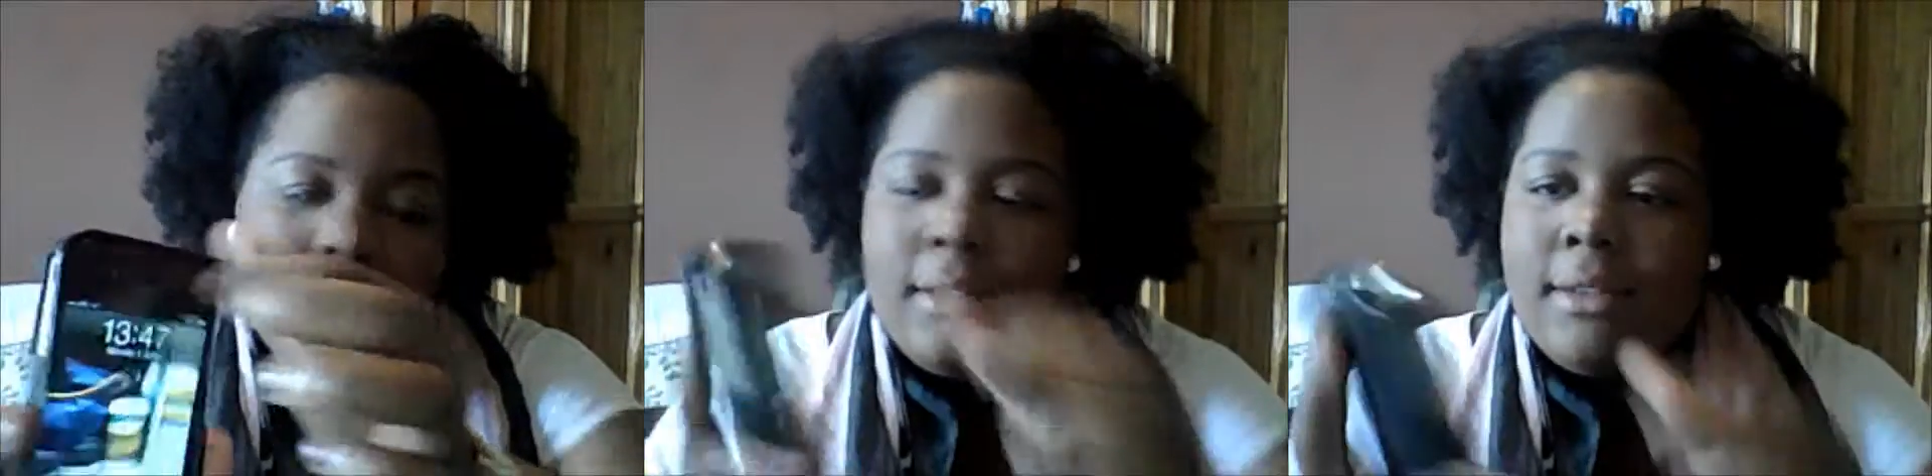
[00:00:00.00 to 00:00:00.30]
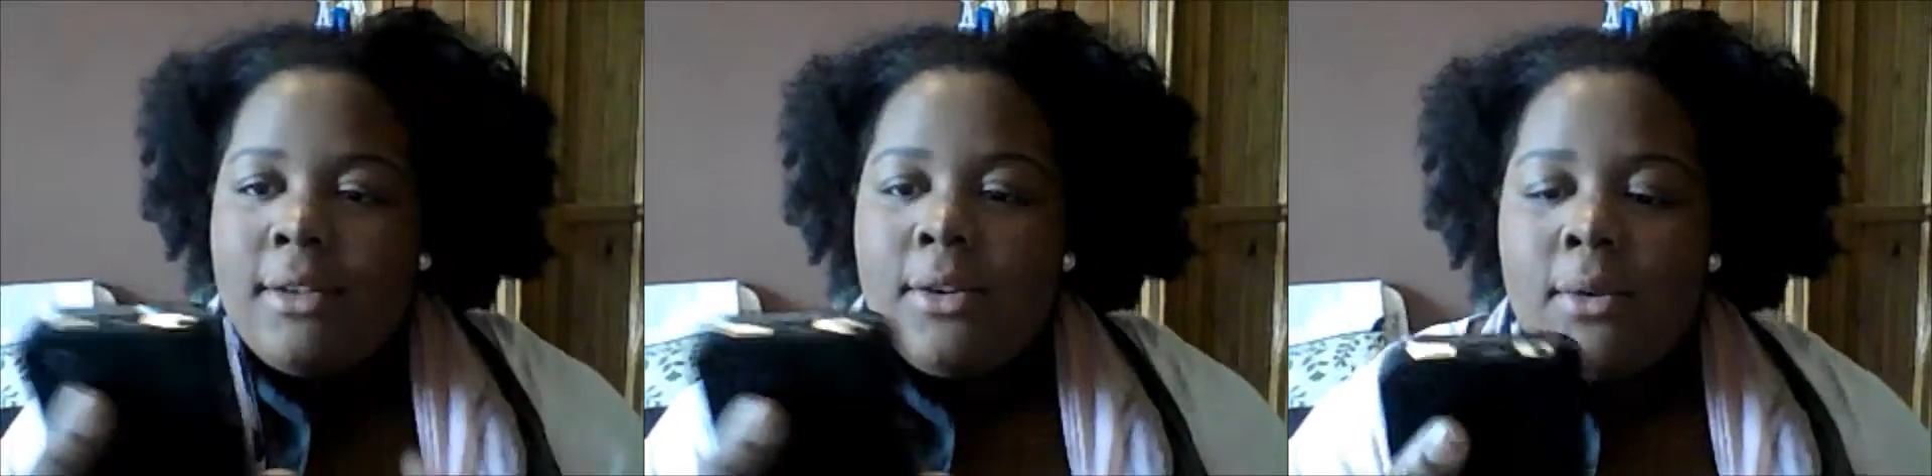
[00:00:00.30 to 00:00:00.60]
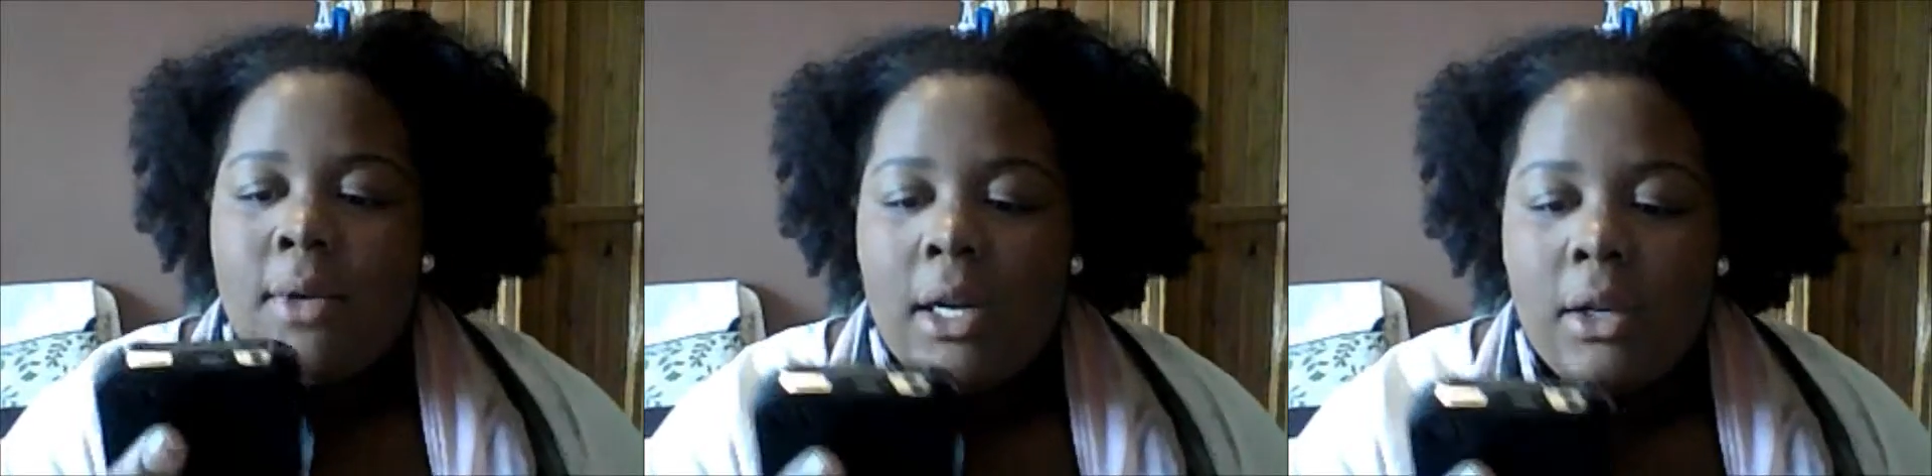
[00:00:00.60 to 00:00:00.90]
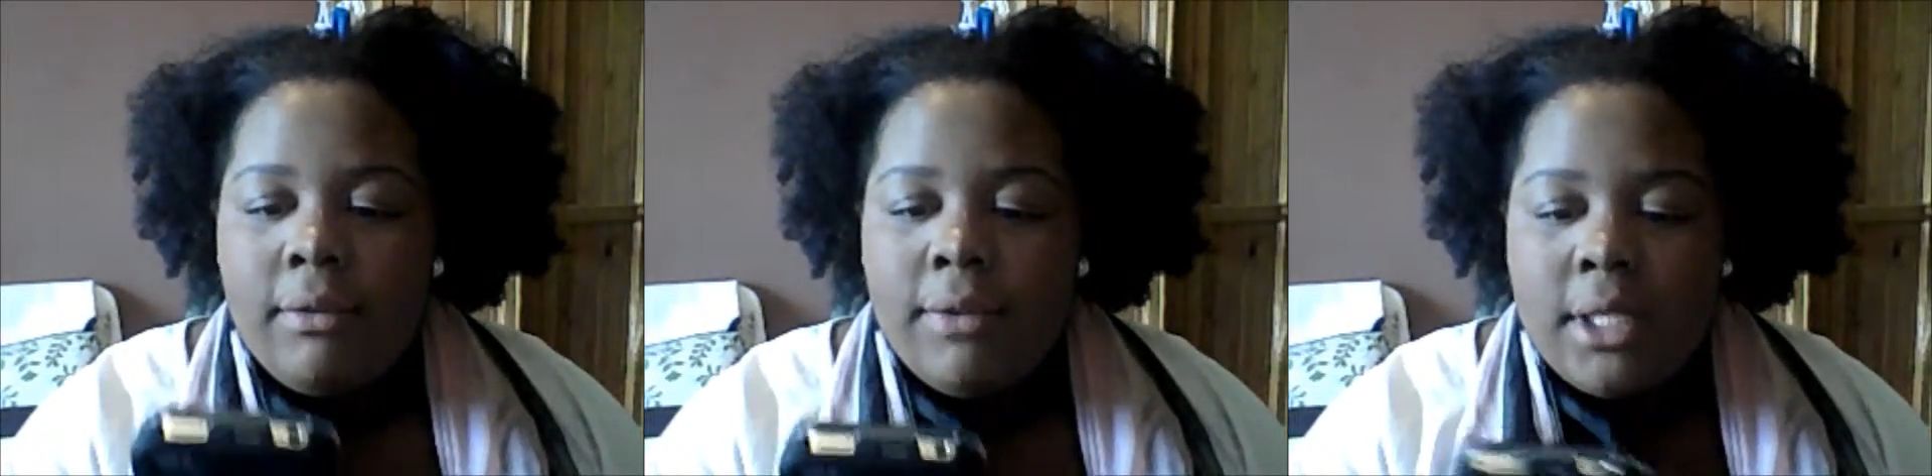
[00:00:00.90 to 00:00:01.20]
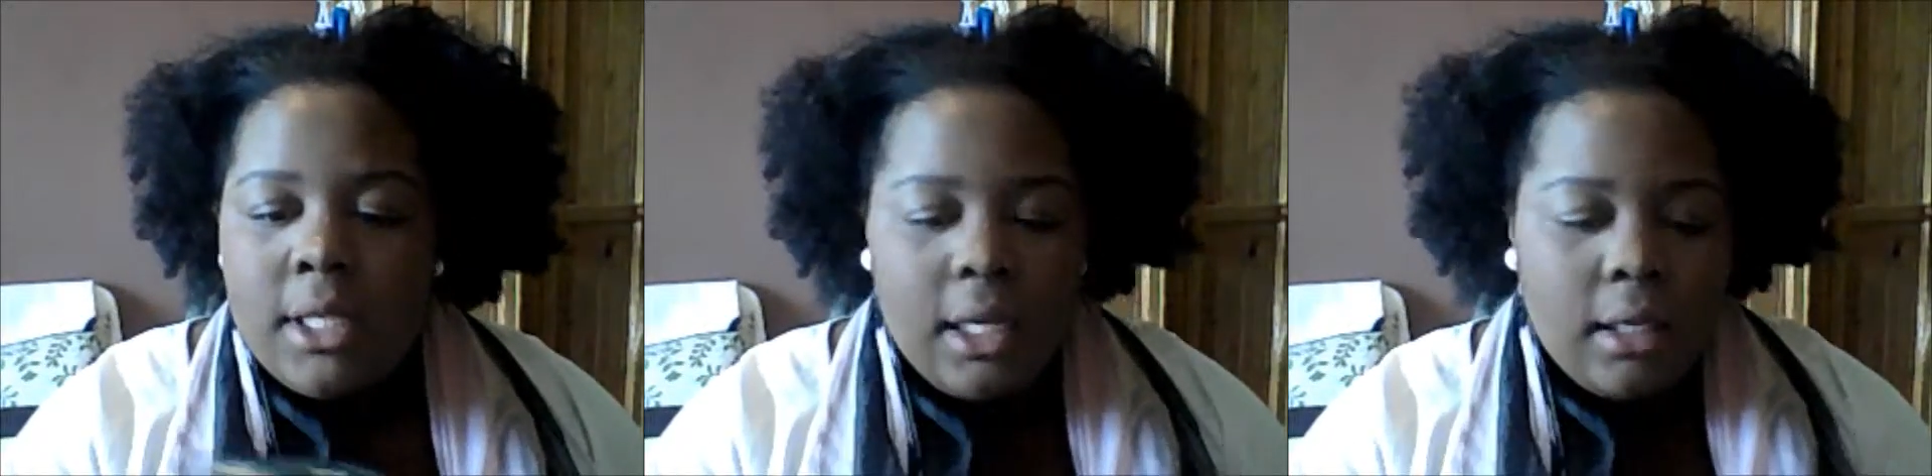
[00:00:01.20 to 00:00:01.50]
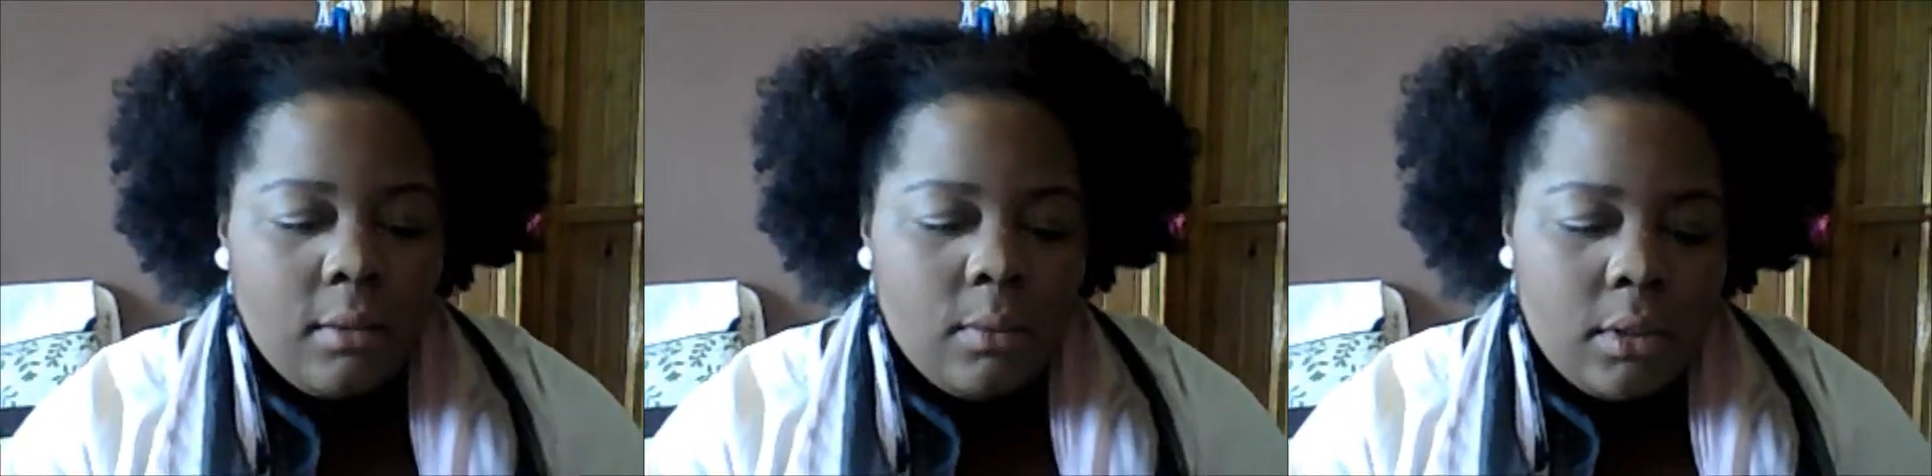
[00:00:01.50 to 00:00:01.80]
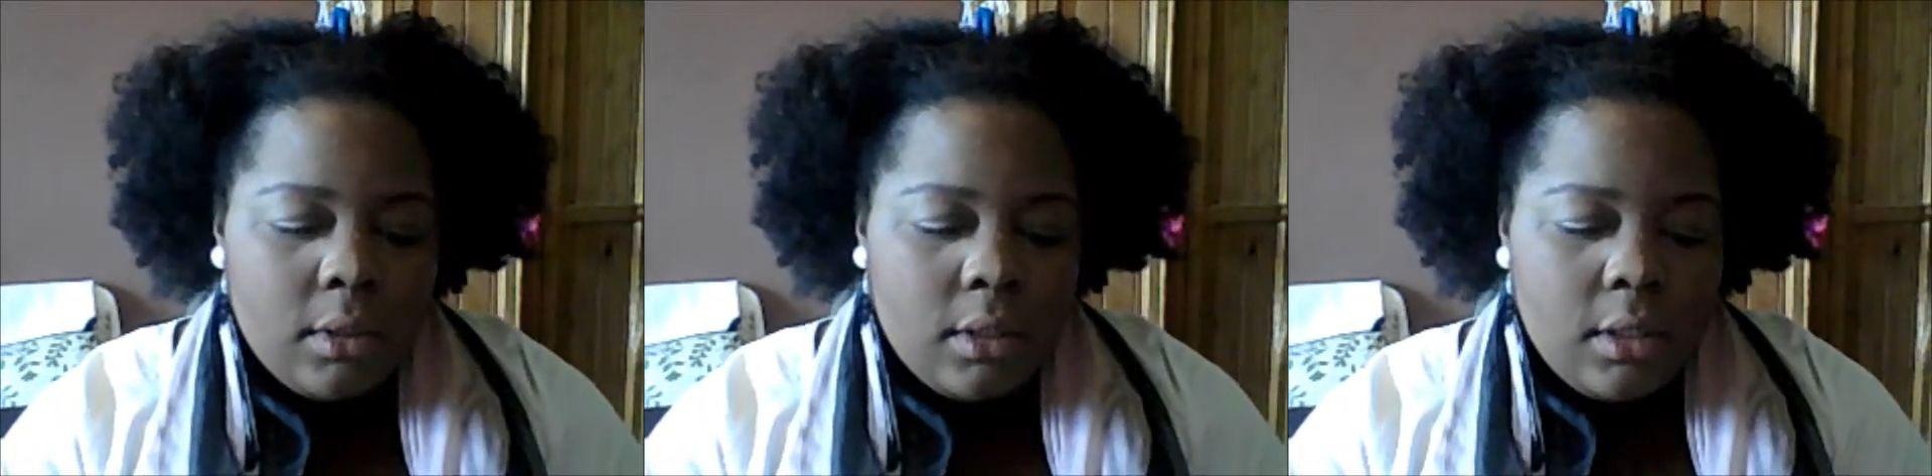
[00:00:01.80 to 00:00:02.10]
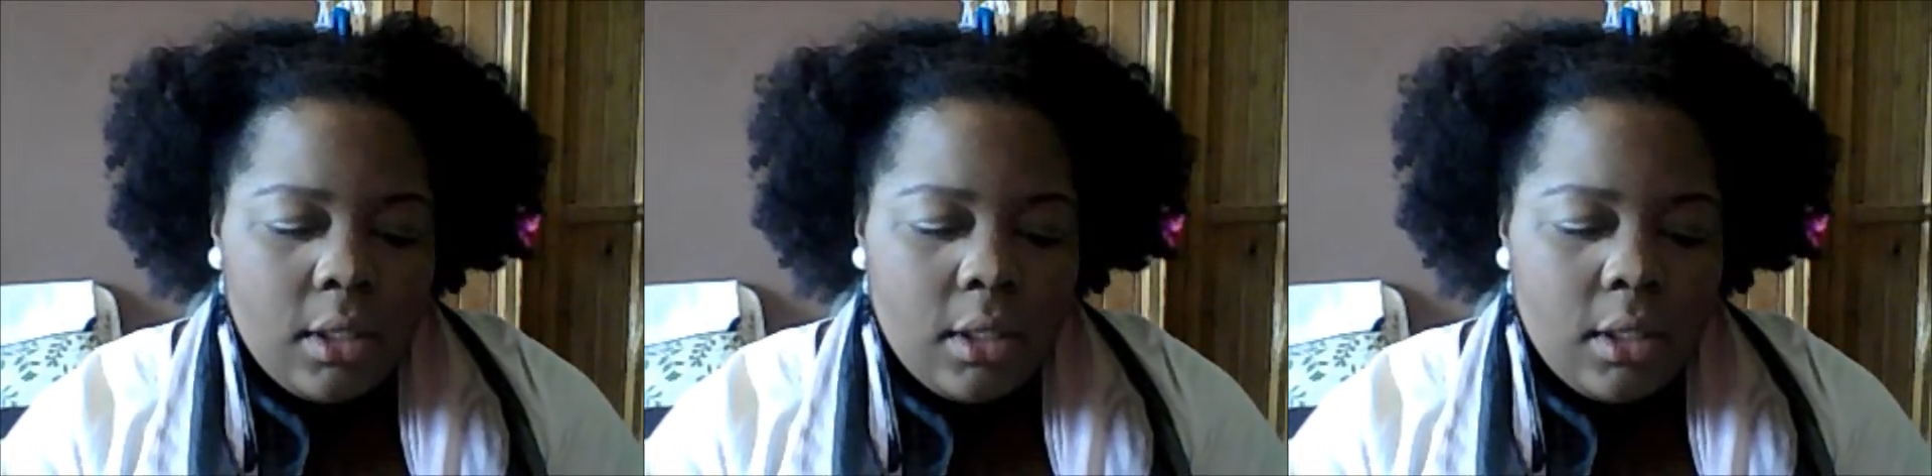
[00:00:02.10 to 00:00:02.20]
So I got it fixed today. It was